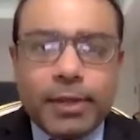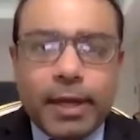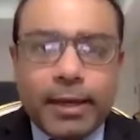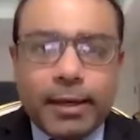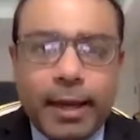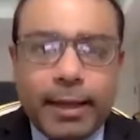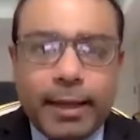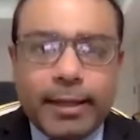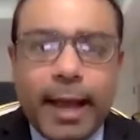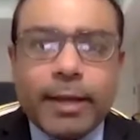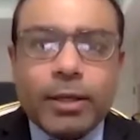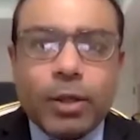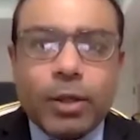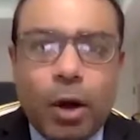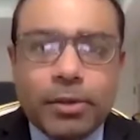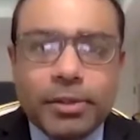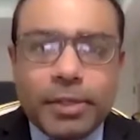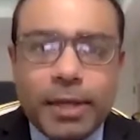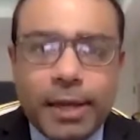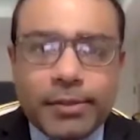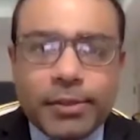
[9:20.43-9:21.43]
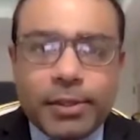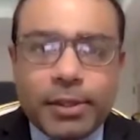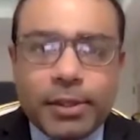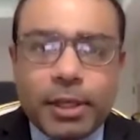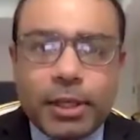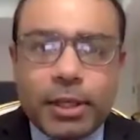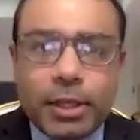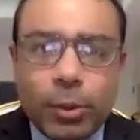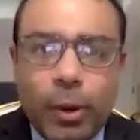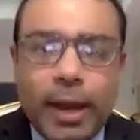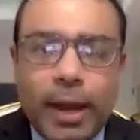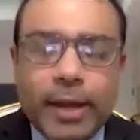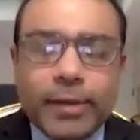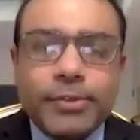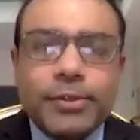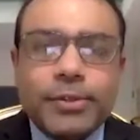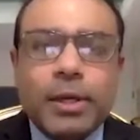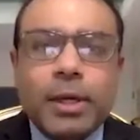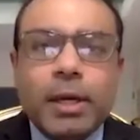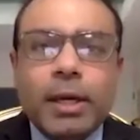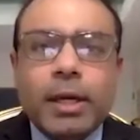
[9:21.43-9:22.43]
And that context in the
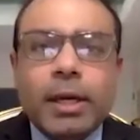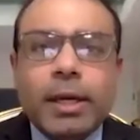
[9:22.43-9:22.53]
US